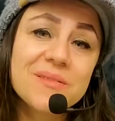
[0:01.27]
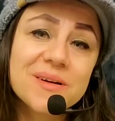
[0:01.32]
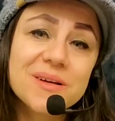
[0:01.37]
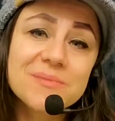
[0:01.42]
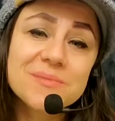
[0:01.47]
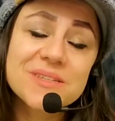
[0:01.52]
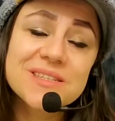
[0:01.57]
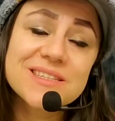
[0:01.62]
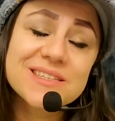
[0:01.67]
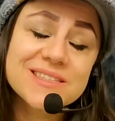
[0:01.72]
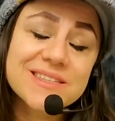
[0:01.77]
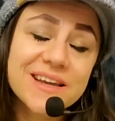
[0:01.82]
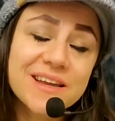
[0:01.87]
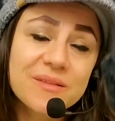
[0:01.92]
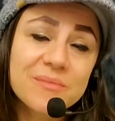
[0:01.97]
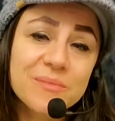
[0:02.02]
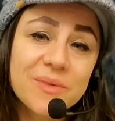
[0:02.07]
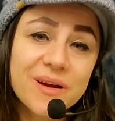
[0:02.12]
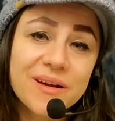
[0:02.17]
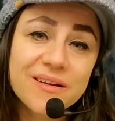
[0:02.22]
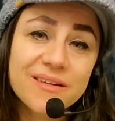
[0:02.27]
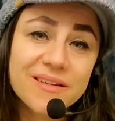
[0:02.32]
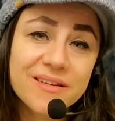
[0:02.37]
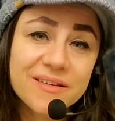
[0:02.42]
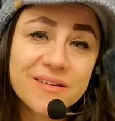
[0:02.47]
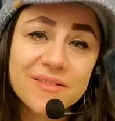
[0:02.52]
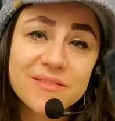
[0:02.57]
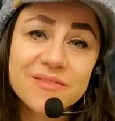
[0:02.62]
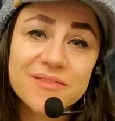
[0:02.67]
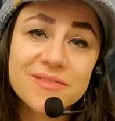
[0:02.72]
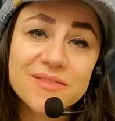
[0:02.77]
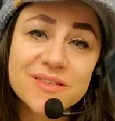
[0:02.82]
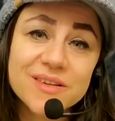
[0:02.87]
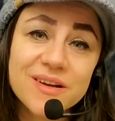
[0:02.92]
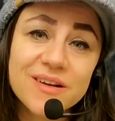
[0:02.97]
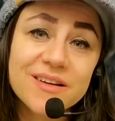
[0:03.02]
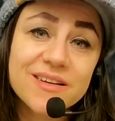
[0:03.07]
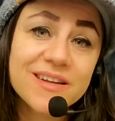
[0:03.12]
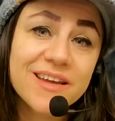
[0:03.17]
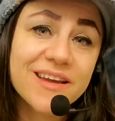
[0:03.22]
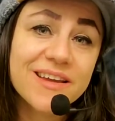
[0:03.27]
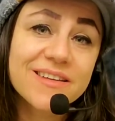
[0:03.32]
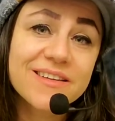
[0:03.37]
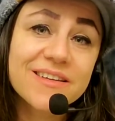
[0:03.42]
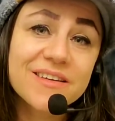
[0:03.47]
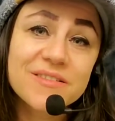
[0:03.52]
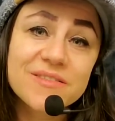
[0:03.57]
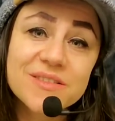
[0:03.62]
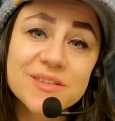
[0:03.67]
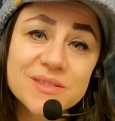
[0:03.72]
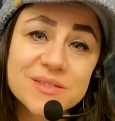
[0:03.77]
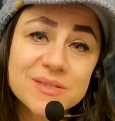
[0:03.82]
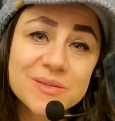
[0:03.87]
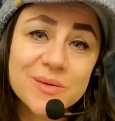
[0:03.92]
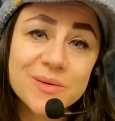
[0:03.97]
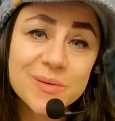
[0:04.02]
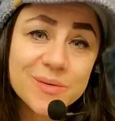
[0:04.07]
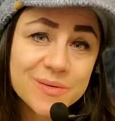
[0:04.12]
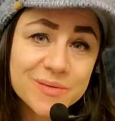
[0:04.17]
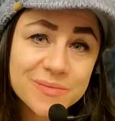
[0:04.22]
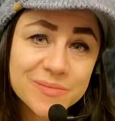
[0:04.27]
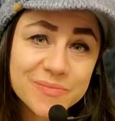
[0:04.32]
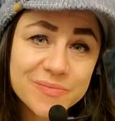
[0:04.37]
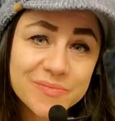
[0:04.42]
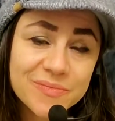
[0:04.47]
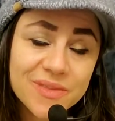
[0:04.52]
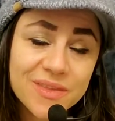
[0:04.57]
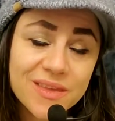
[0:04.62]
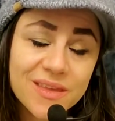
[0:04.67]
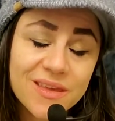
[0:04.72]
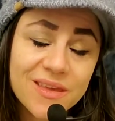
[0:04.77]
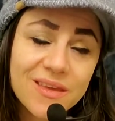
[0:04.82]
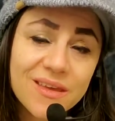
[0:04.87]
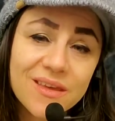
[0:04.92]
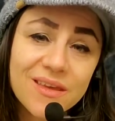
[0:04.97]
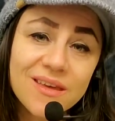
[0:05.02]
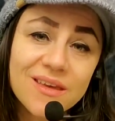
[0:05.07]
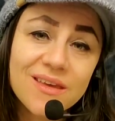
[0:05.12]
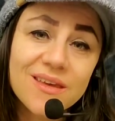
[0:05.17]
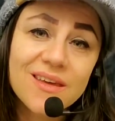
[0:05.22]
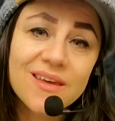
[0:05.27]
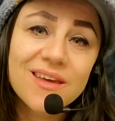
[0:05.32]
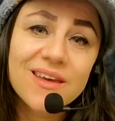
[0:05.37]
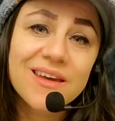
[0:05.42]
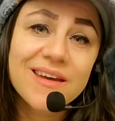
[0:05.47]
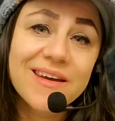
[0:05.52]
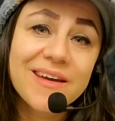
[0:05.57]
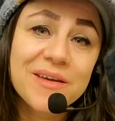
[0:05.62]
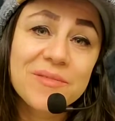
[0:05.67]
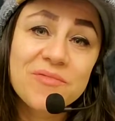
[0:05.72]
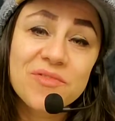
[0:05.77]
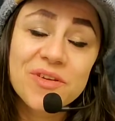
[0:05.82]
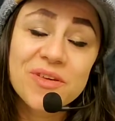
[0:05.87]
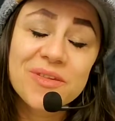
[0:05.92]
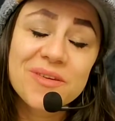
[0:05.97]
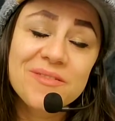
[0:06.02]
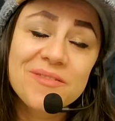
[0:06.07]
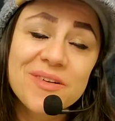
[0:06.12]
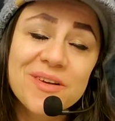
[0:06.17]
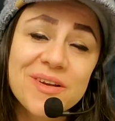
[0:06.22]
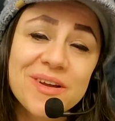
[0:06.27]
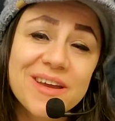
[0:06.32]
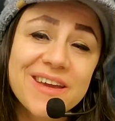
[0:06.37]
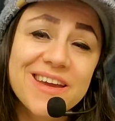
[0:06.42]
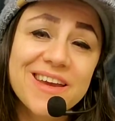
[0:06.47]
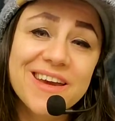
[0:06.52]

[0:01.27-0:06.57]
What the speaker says: Welcome to the second part of Dark Night of the Soul. I'm feeling very